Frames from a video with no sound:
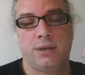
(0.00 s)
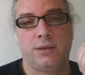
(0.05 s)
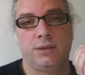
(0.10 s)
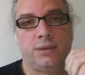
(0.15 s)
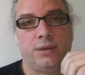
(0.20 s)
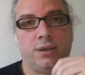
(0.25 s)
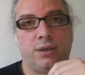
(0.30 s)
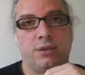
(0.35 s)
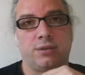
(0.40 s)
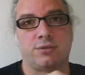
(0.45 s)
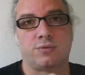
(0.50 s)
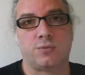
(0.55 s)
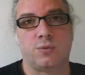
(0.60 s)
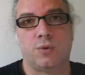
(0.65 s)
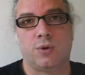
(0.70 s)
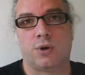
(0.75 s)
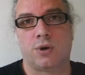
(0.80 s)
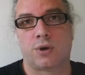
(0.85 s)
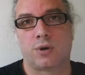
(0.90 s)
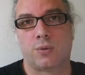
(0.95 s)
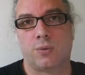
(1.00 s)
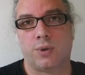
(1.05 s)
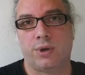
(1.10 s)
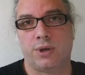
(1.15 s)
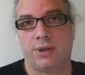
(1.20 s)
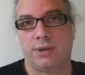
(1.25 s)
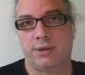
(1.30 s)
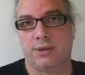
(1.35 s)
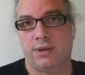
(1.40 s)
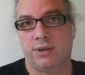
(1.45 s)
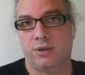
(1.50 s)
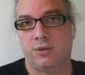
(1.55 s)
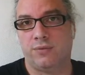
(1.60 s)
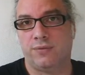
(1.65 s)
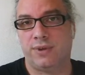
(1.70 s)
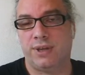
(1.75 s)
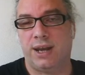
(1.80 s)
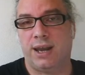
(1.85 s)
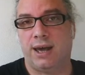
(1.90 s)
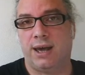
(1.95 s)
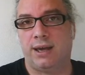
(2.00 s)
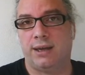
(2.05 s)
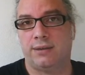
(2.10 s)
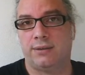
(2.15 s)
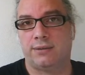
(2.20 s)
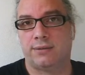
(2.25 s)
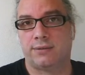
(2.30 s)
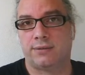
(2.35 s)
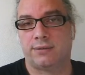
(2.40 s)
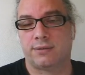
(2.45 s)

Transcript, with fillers: These work with UV light,